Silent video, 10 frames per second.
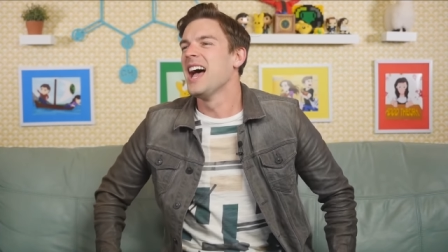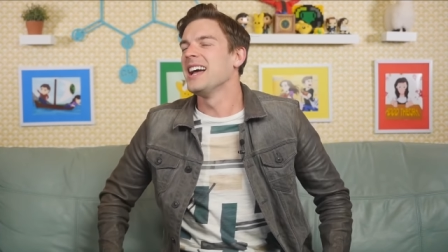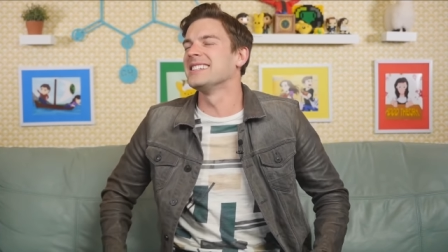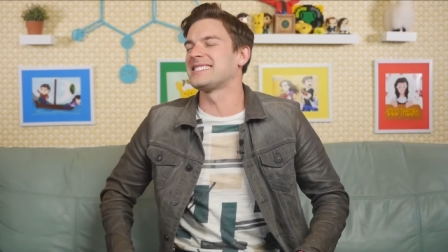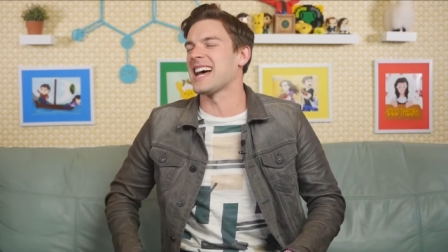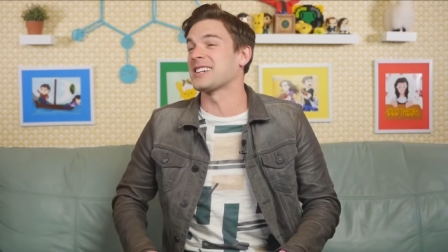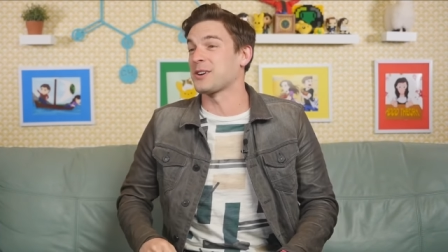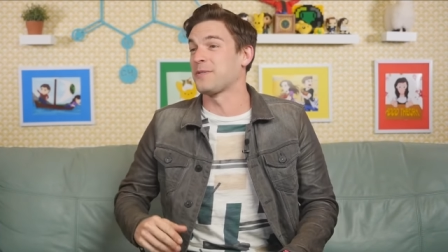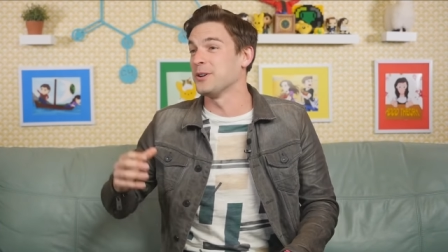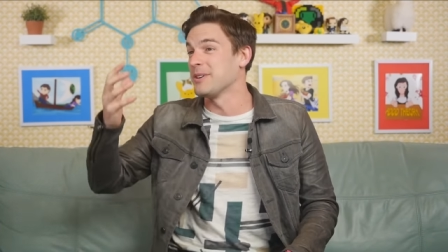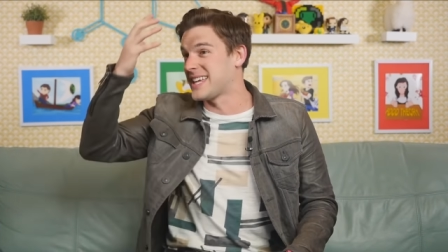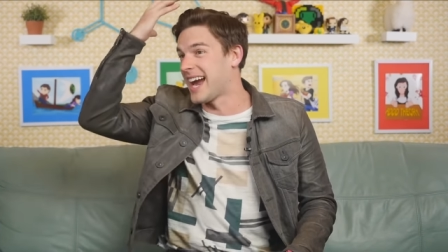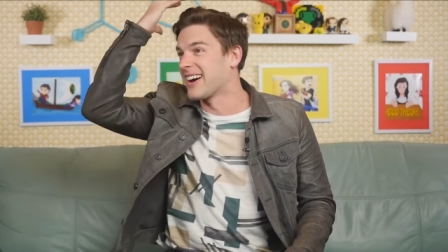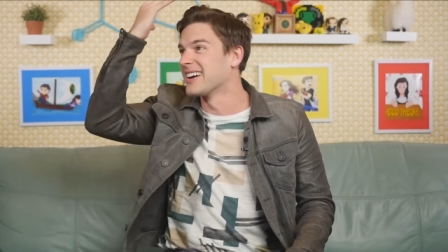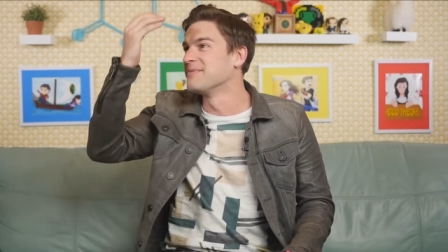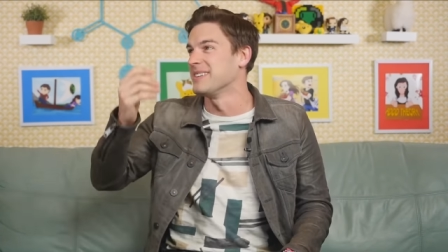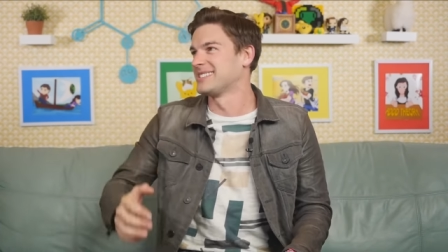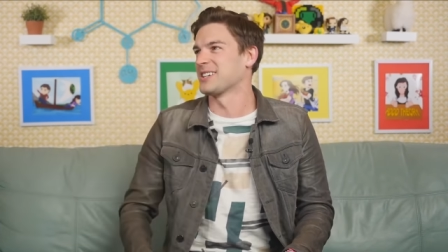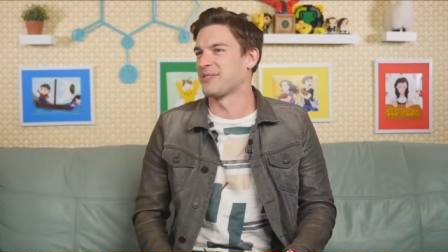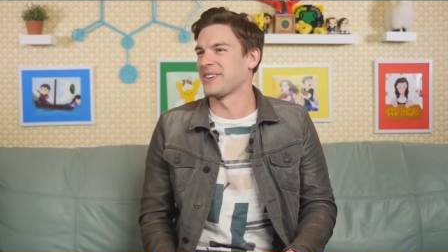it's Dr. Phil with hair, yeah.
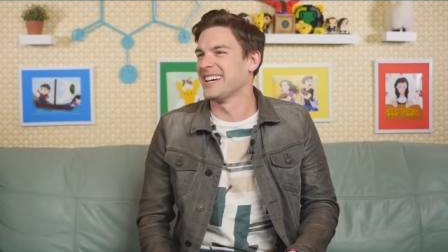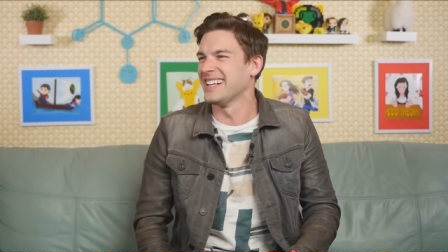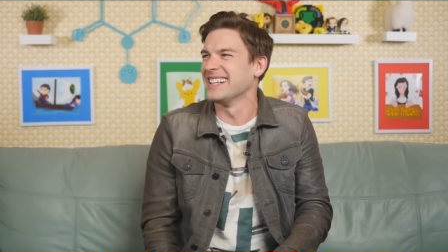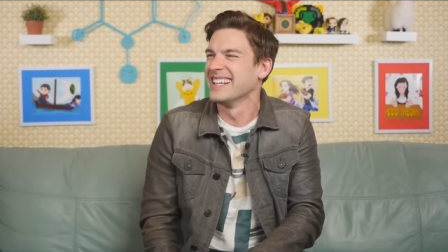Mr. Phil.